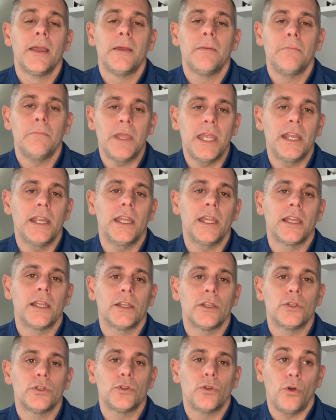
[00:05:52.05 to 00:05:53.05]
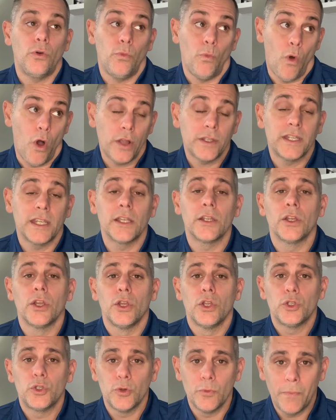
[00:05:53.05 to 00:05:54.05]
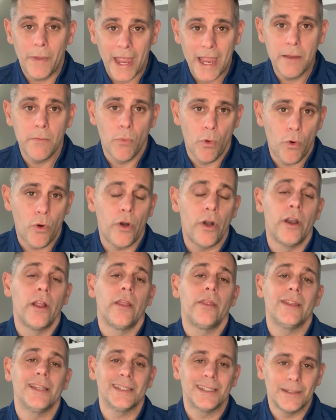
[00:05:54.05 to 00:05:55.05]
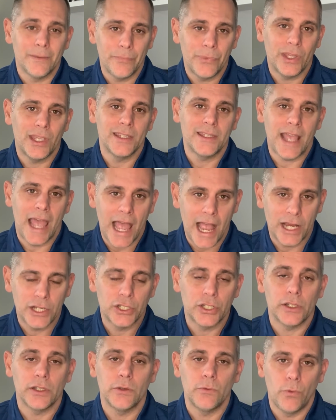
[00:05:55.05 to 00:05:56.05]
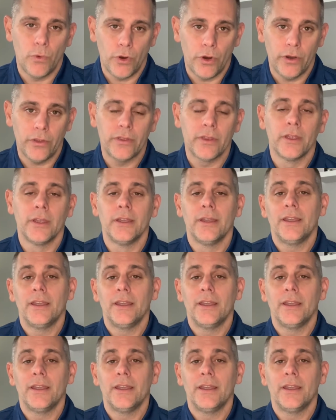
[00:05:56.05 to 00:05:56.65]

meaning or wanting to pay more than something is actually worth.